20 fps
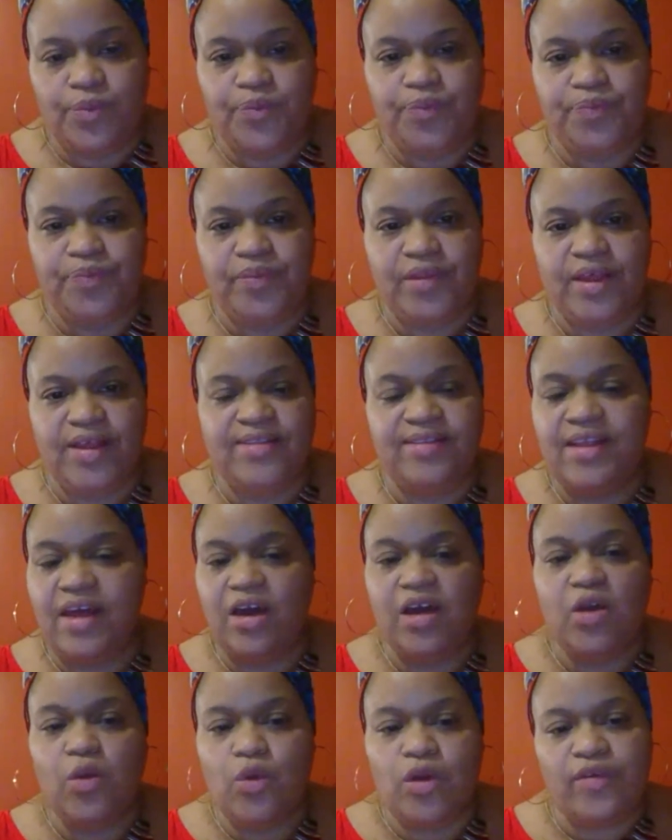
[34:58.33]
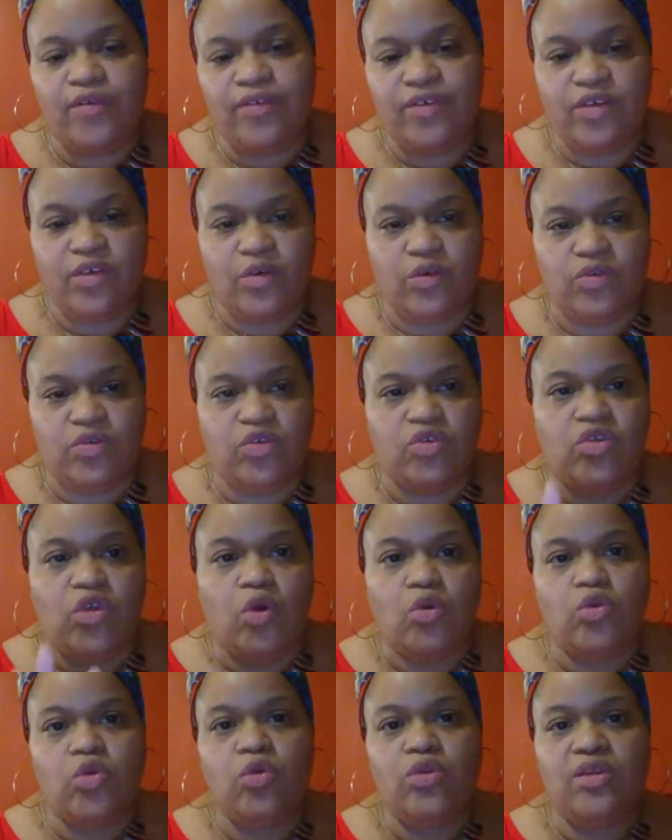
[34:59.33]
It's not going to work for you. So don't do
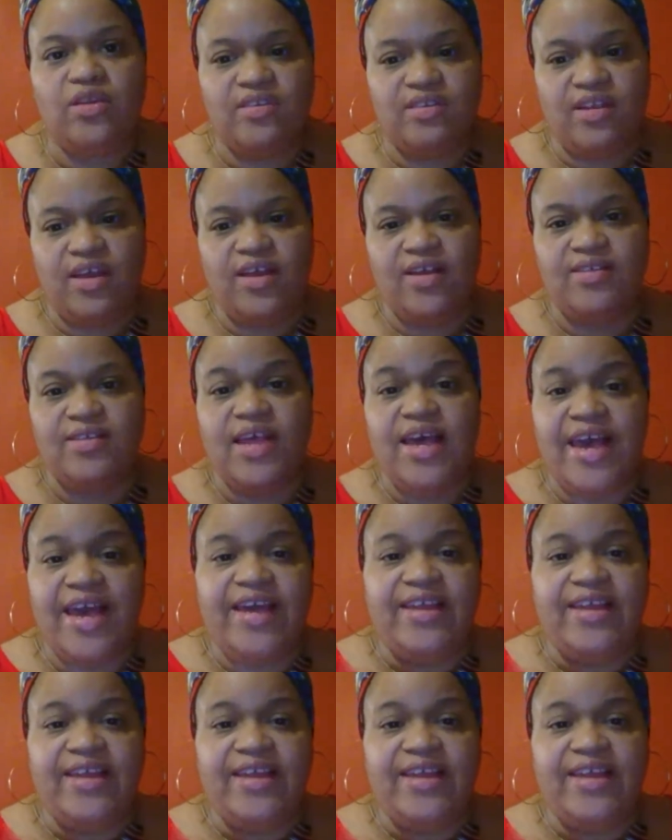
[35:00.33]
these things. It's